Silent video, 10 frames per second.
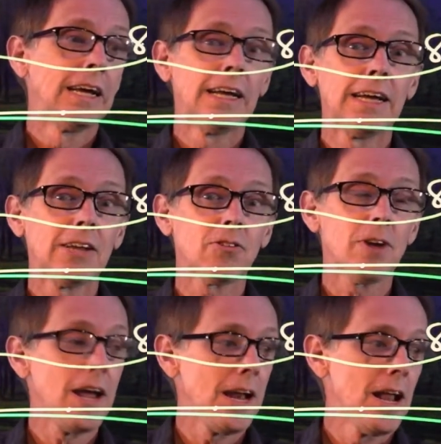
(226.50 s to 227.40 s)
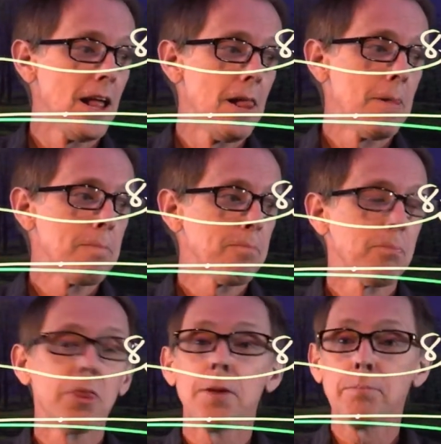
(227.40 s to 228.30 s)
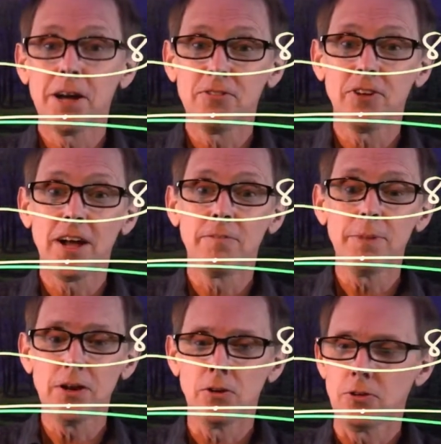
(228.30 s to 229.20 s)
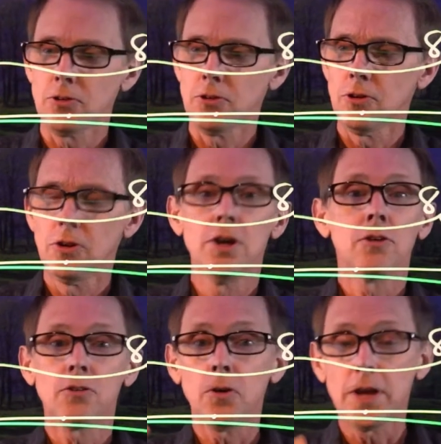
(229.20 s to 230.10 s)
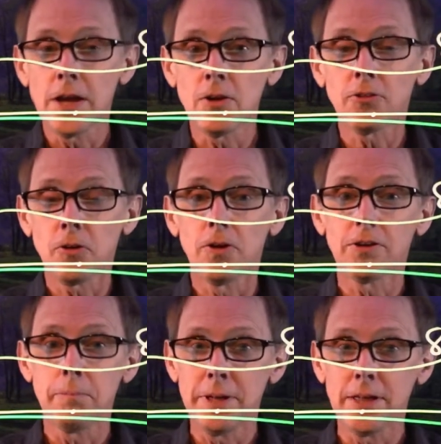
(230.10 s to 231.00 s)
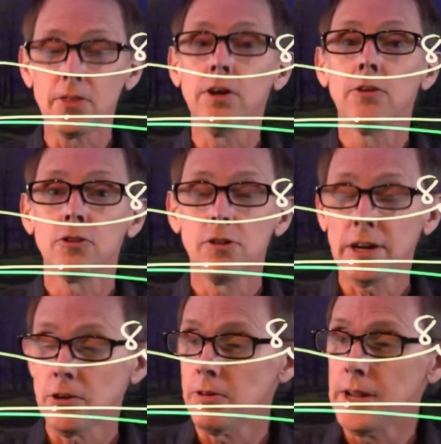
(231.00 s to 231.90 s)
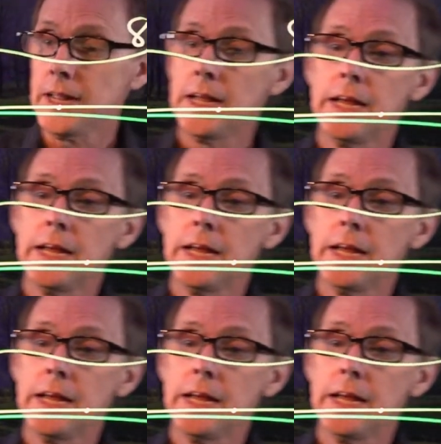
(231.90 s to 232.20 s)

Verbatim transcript: That's right, by five meters. So here's going to be the trajectory.